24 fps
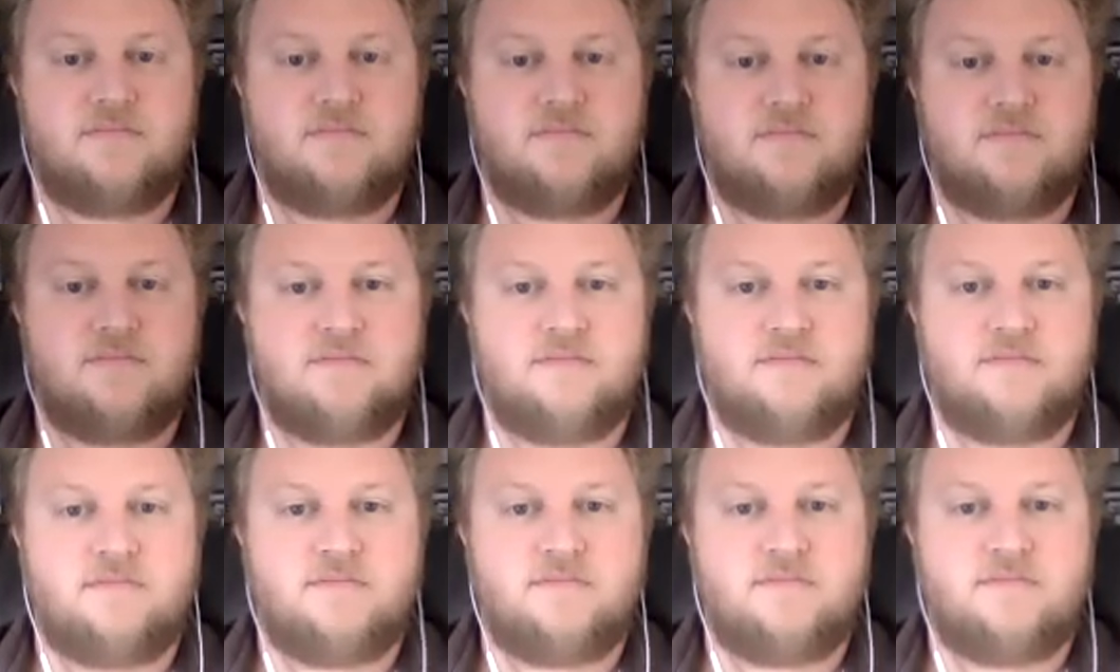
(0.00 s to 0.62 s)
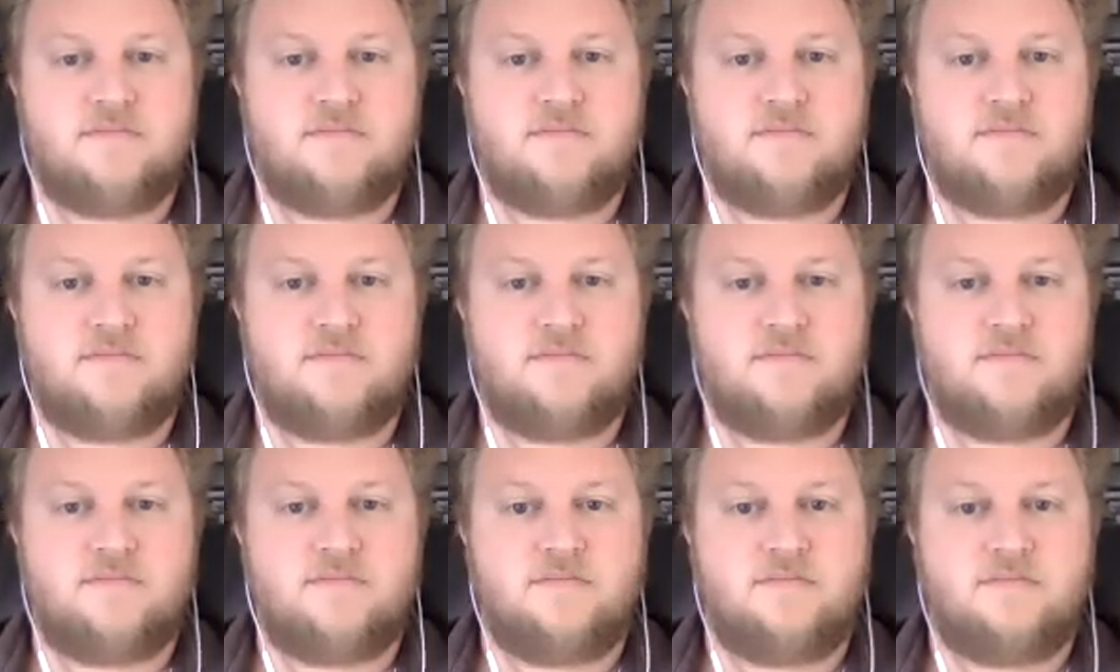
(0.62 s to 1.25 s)

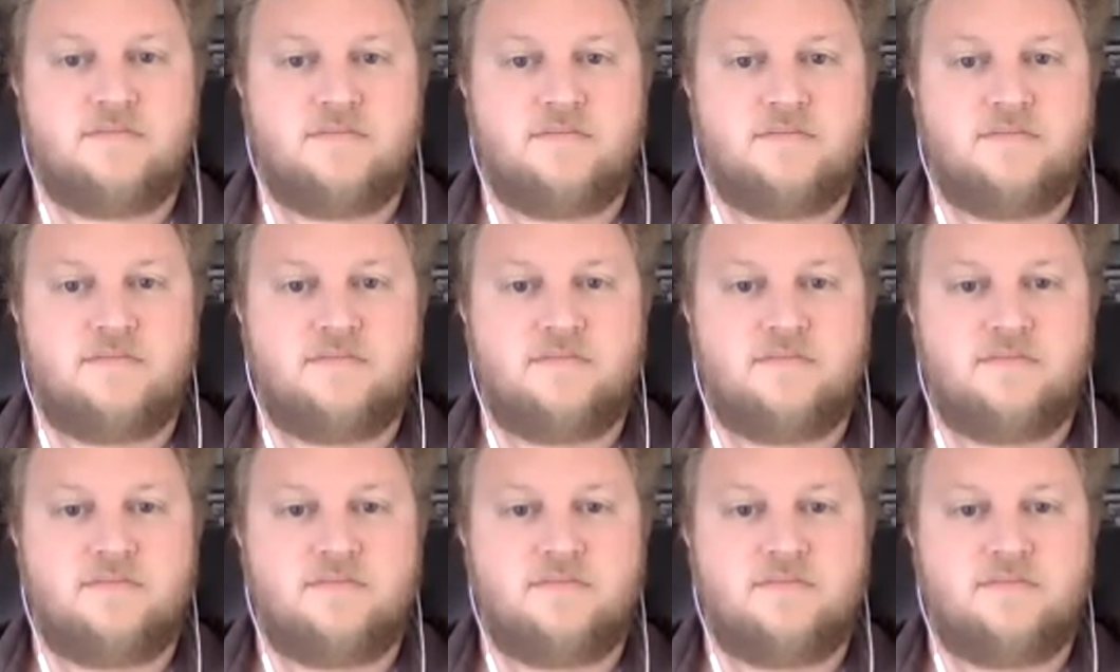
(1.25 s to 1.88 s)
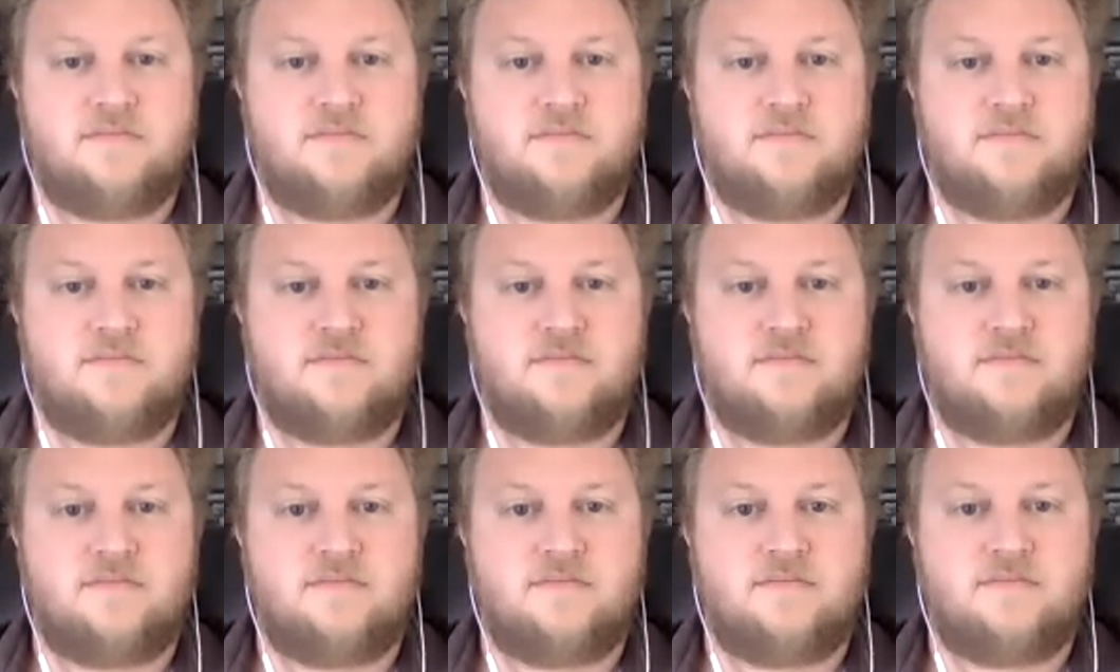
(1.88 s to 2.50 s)

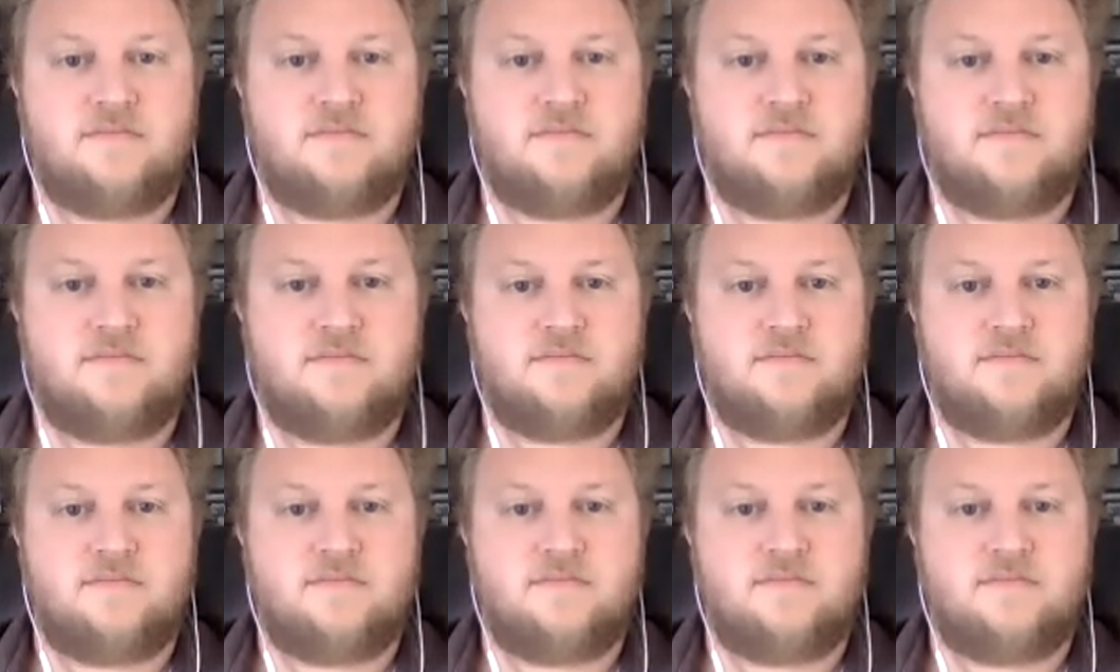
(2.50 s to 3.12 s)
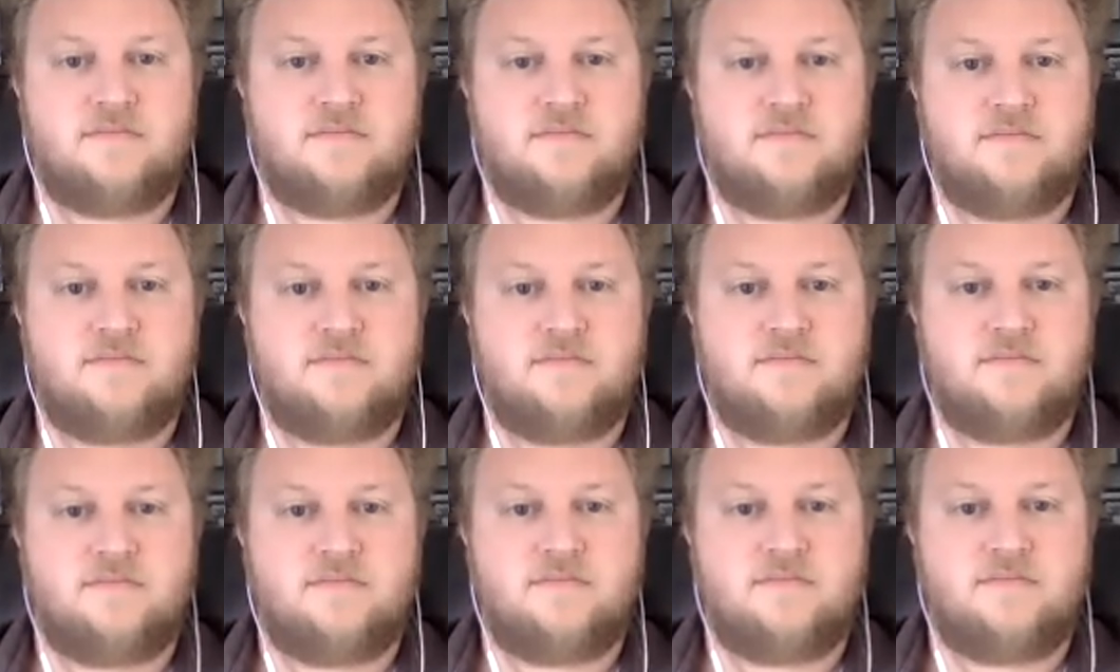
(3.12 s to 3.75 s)

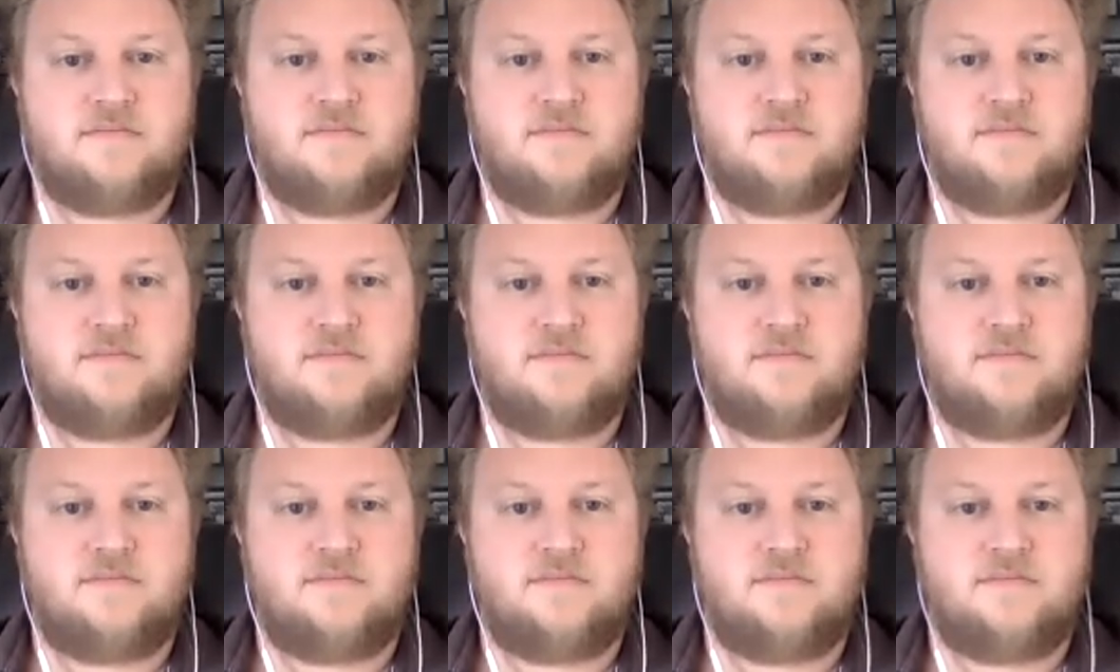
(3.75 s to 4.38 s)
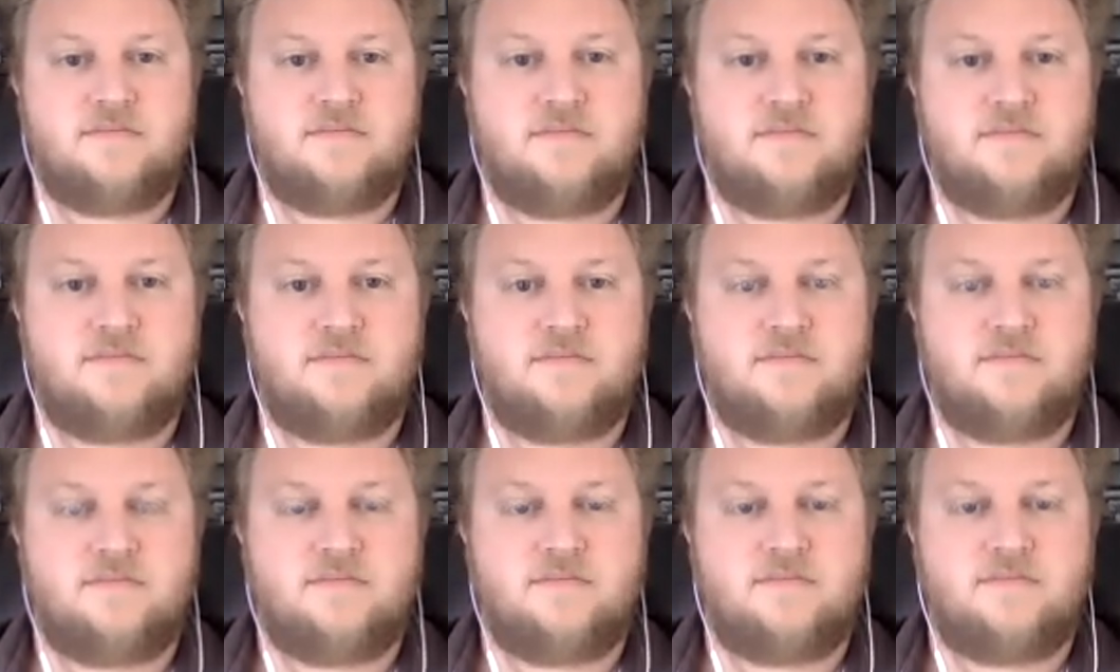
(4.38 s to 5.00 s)

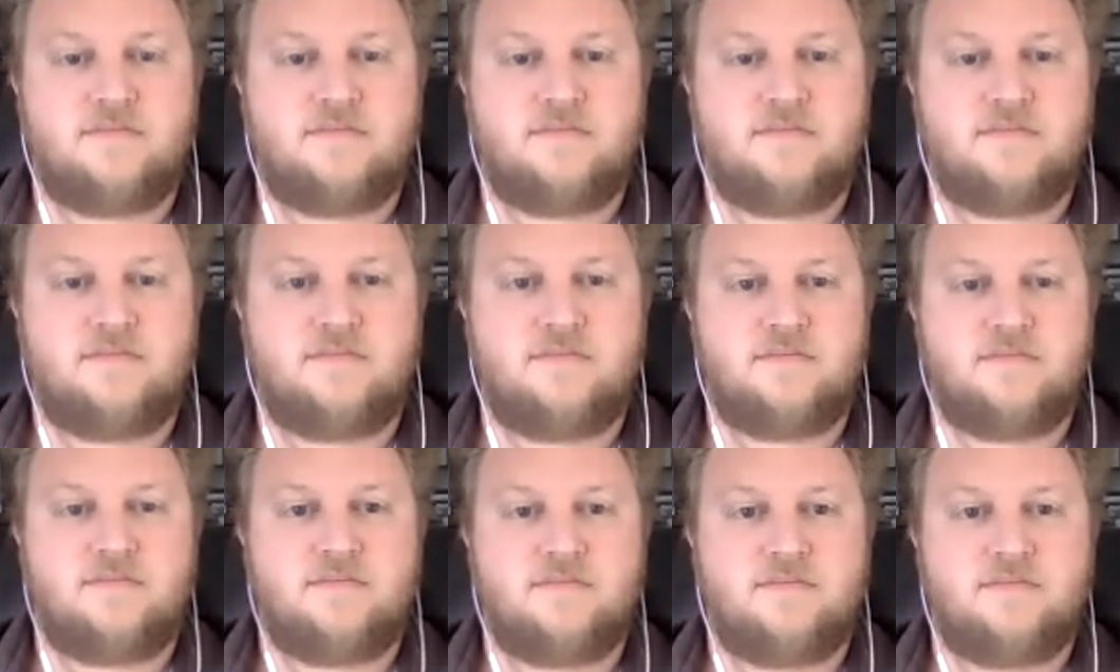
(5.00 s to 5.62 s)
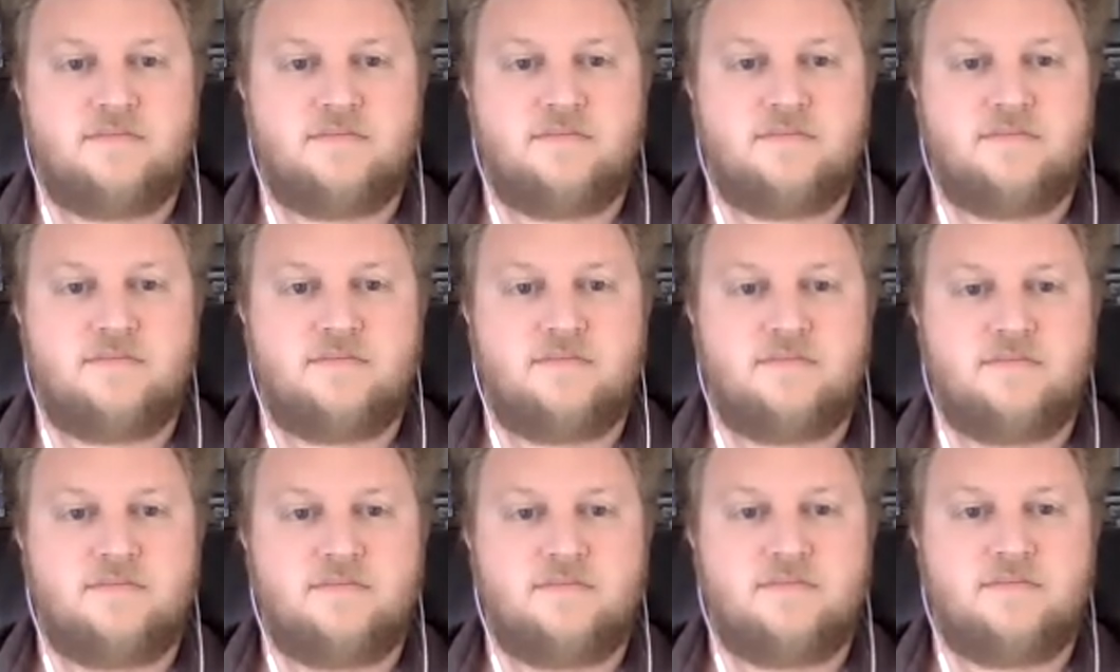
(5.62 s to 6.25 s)

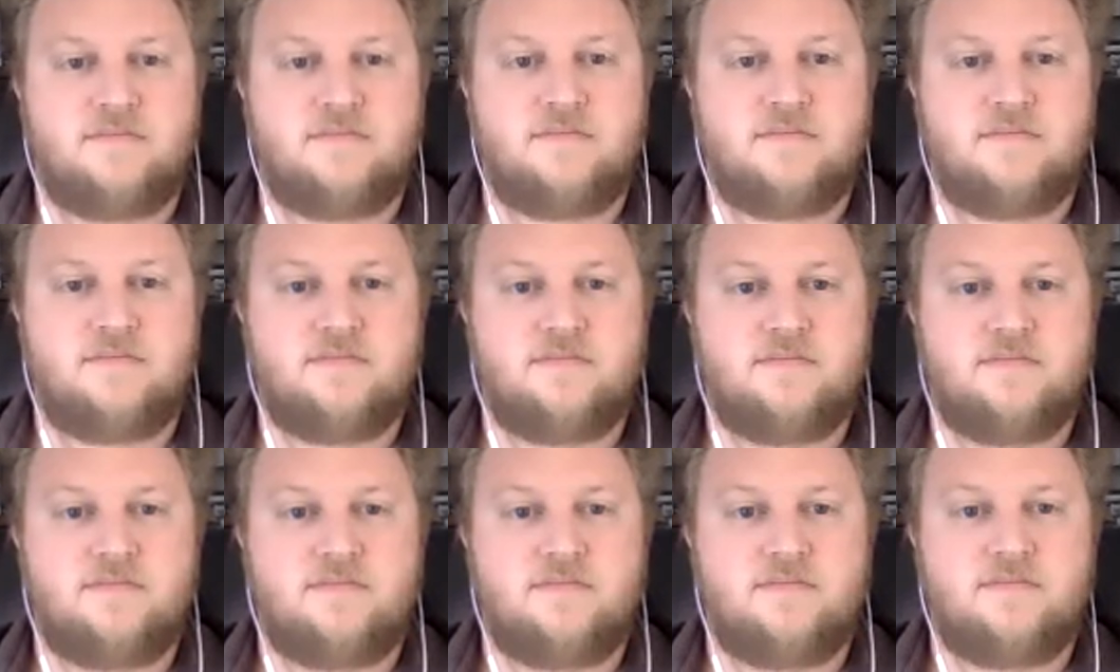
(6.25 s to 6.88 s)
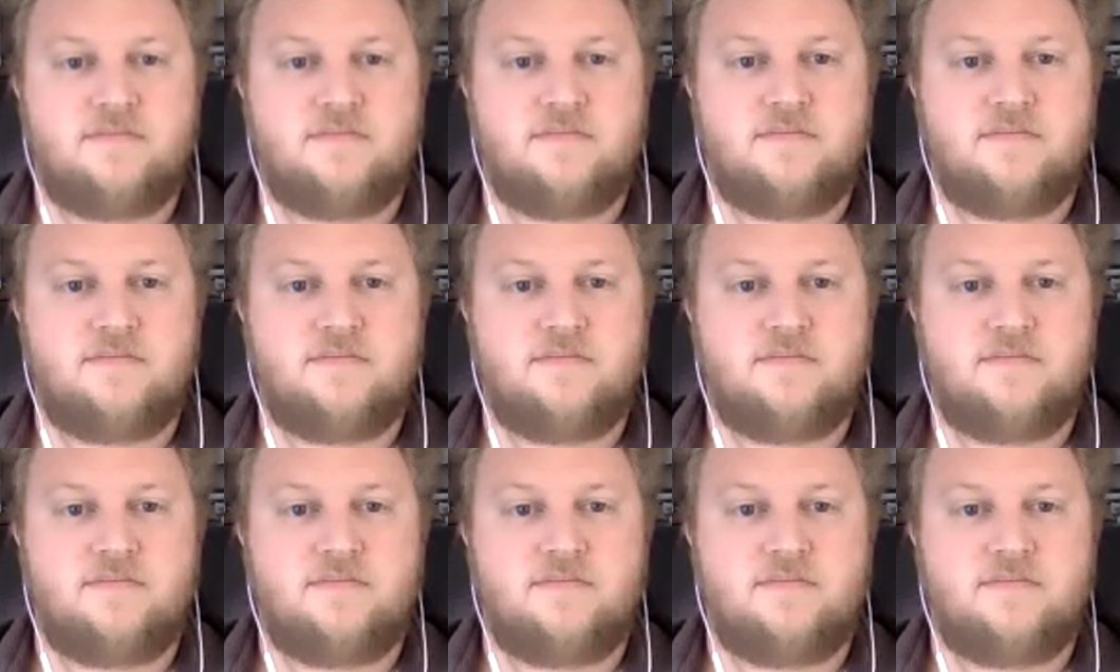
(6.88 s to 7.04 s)
(not speaking)